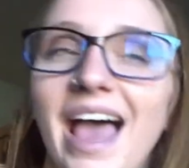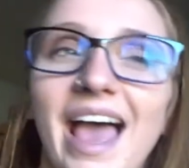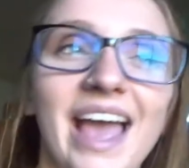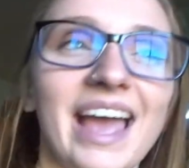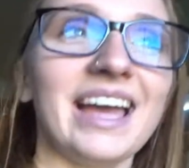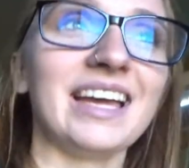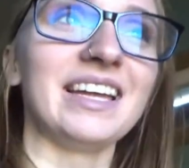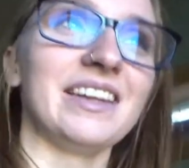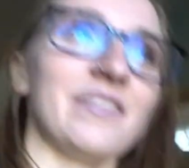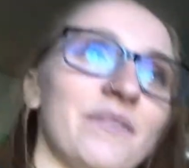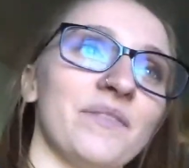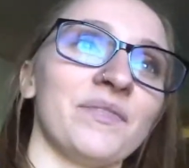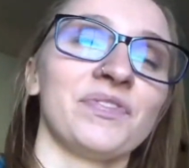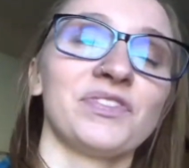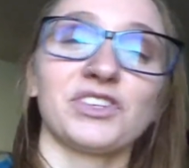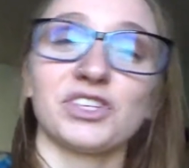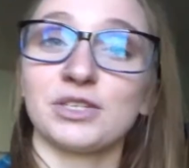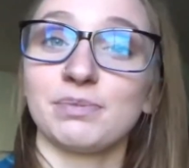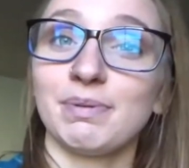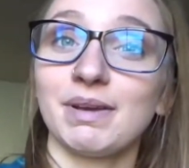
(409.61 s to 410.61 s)
And
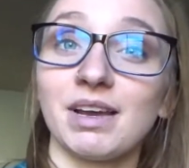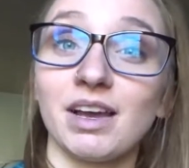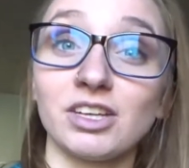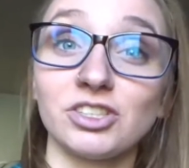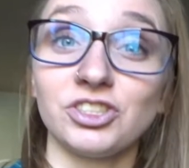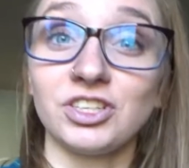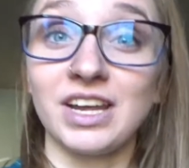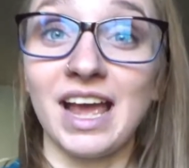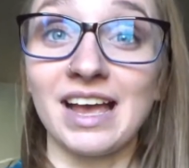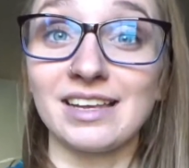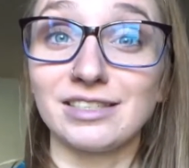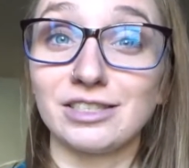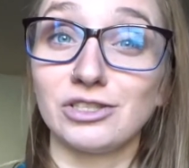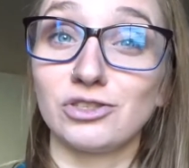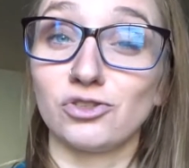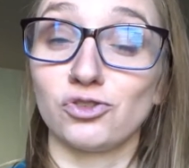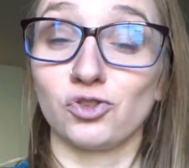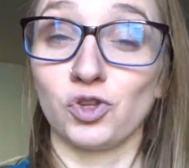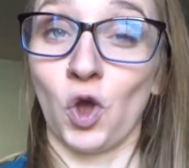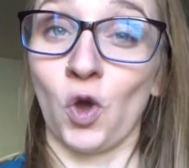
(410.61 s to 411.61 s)
just because she has
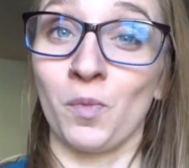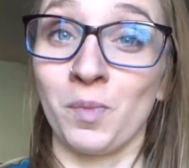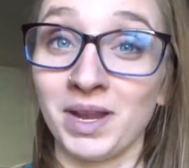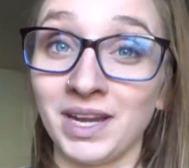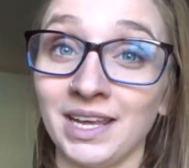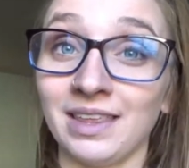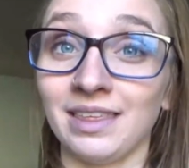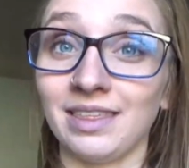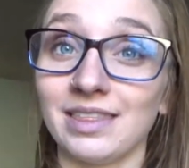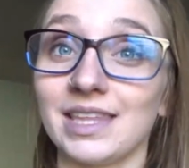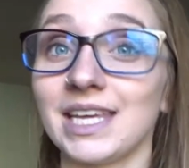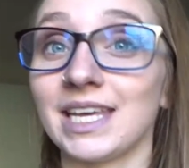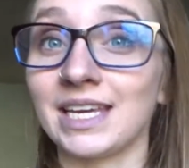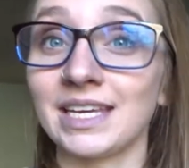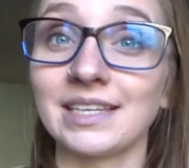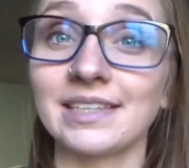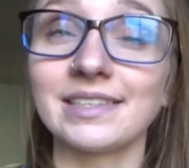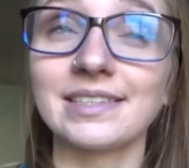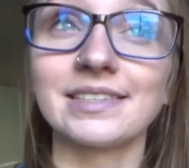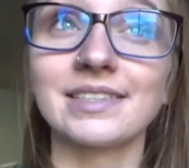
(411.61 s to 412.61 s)
so many
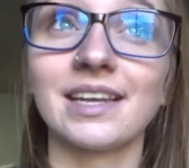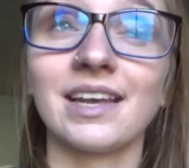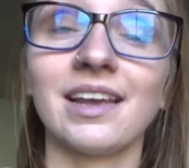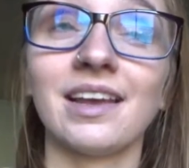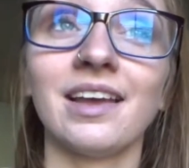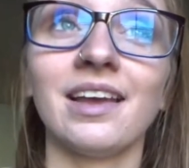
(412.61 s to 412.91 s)
things,